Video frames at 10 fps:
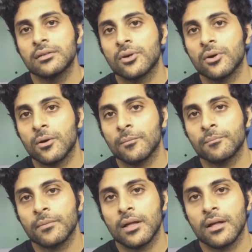
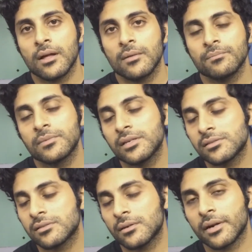so
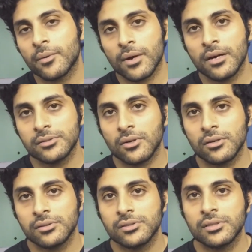this requires
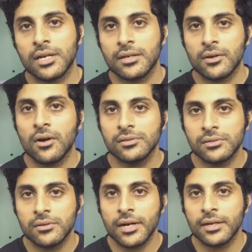oxygen at a
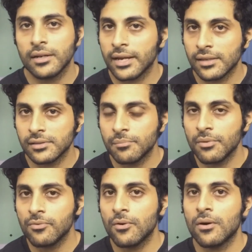constant rate, like I said
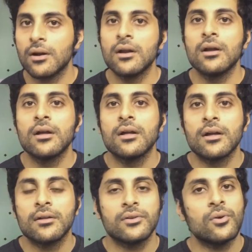before.
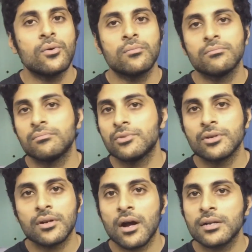
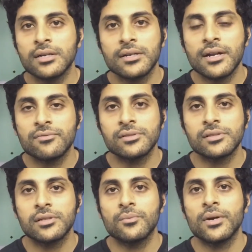You're not in a
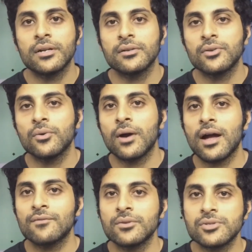deficit wherein you
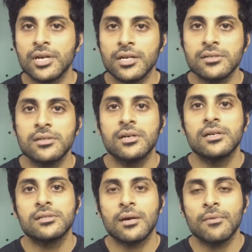have to change
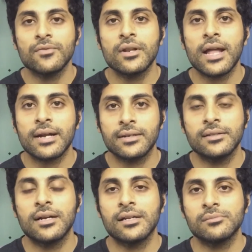some of the
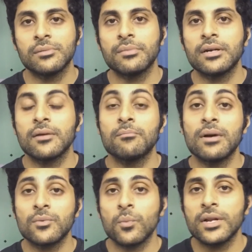lactate that has been built up.
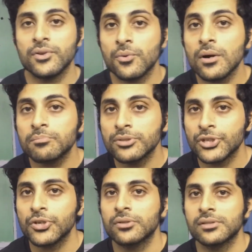But when you are
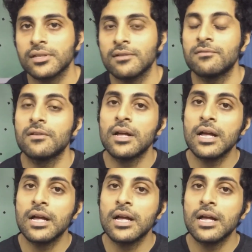pushing yourself